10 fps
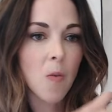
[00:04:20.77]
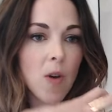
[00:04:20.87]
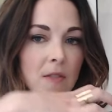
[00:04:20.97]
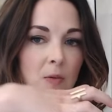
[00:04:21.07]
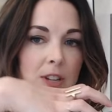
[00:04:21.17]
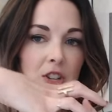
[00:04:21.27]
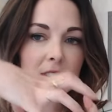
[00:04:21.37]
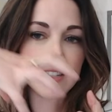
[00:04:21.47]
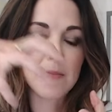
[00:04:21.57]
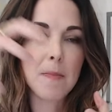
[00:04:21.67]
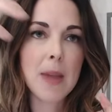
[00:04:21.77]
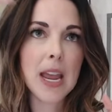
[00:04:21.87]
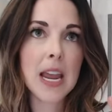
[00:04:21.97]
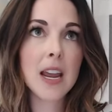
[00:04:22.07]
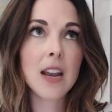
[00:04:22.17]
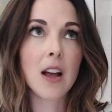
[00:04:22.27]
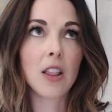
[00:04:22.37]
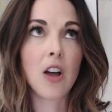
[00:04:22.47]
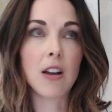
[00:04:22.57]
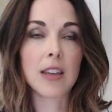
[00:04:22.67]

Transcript: what if we just made a log